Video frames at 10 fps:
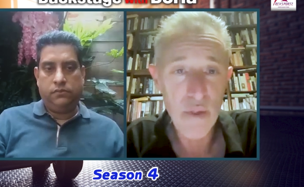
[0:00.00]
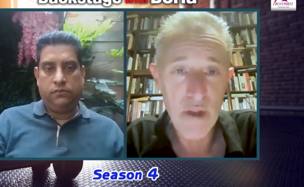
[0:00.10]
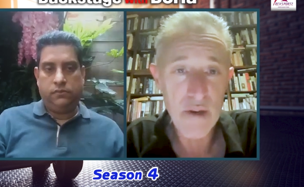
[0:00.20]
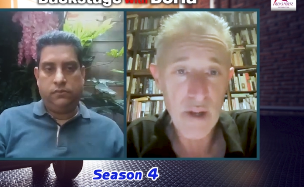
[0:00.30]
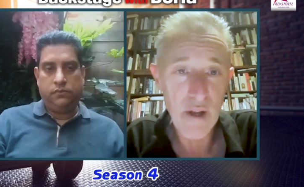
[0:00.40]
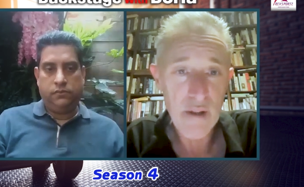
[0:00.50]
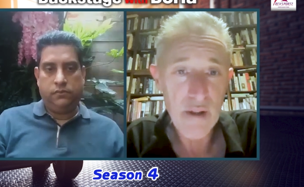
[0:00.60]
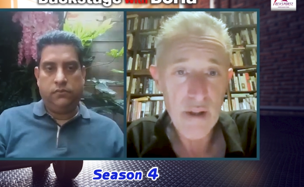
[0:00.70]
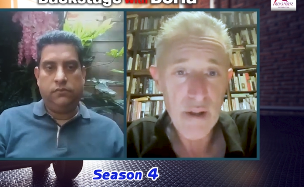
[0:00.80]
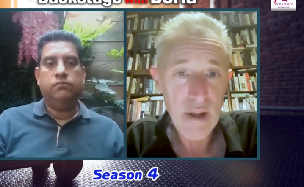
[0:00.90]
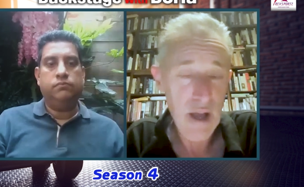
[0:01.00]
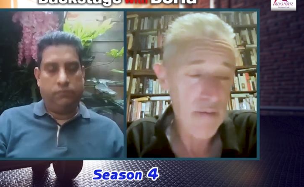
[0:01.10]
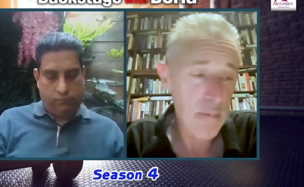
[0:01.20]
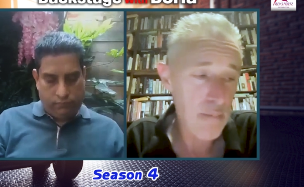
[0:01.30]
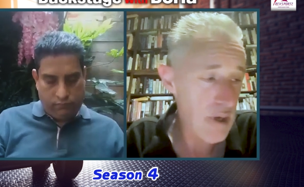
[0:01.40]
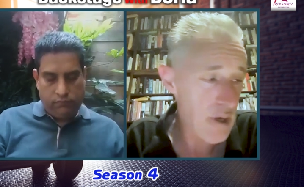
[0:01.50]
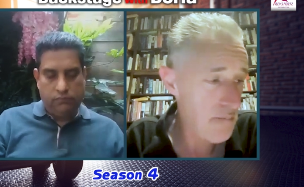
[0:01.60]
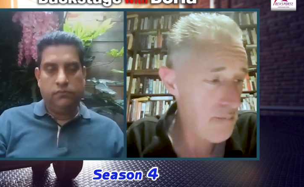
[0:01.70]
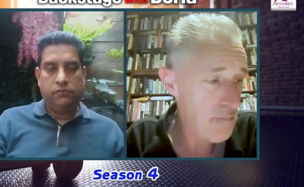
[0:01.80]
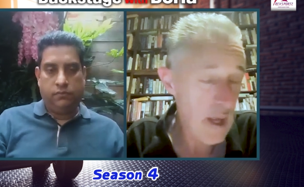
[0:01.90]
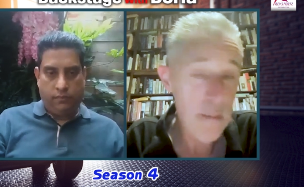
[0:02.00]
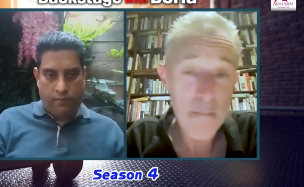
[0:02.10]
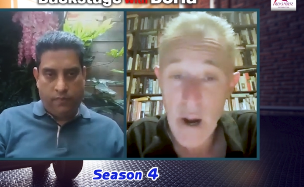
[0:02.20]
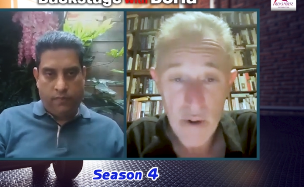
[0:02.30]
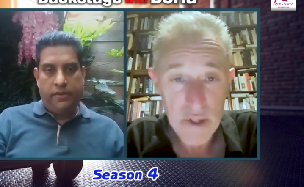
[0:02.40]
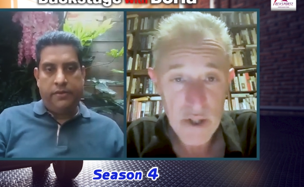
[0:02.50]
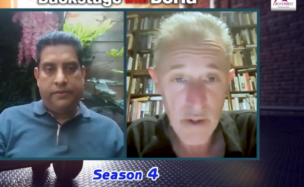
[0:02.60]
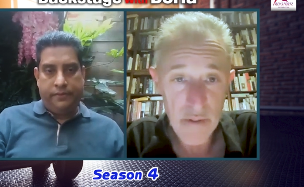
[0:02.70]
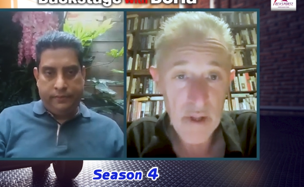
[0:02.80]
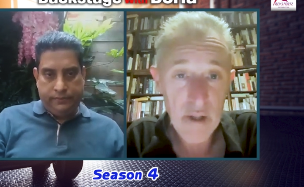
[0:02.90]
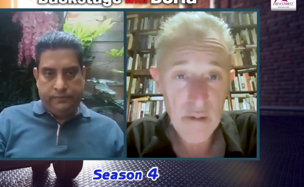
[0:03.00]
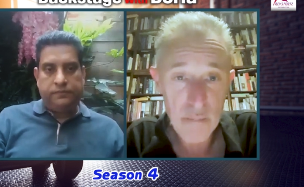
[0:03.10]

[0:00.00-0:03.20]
Speaker 1: with India, having been embarrassed, I think,